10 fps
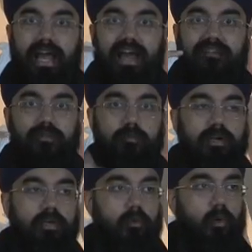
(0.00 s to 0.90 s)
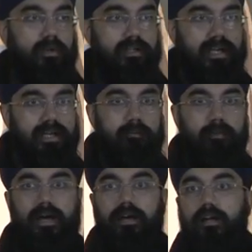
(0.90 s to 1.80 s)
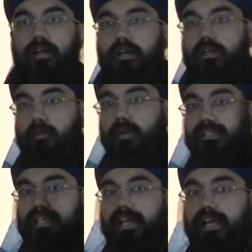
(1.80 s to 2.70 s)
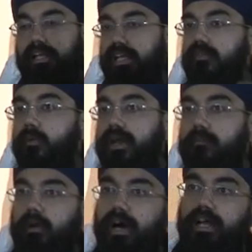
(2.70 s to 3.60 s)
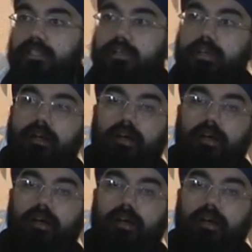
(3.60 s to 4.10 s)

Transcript: everybody will nange pyar towards the end. And even when Maharaj